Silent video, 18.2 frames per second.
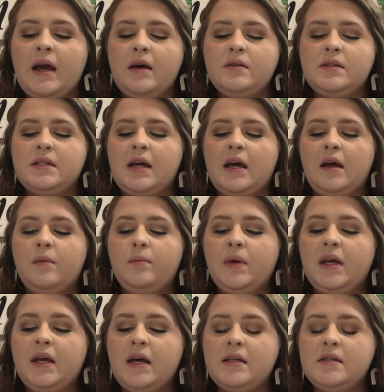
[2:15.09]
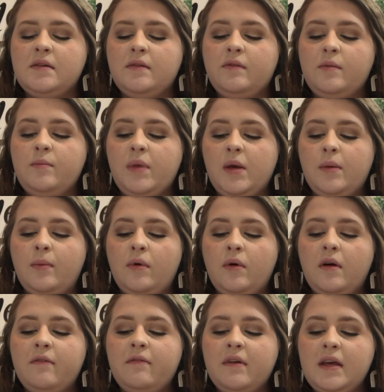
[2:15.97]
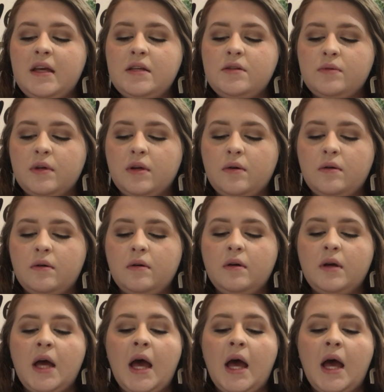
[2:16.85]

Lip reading: outside because of the people of Israel.